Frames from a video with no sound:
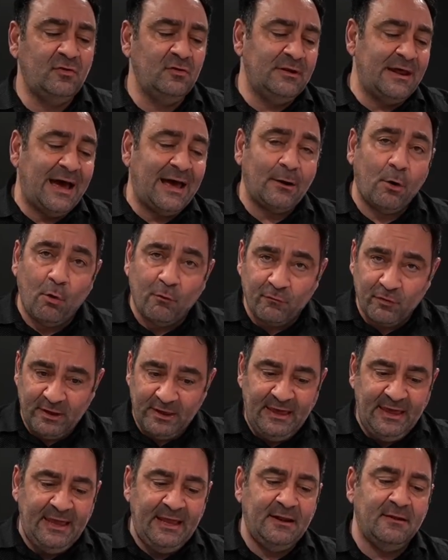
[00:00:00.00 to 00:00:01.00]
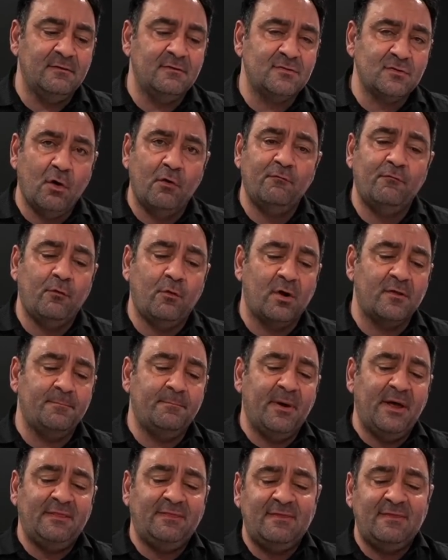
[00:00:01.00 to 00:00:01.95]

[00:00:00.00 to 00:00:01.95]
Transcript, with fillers: to not overheat and so forth.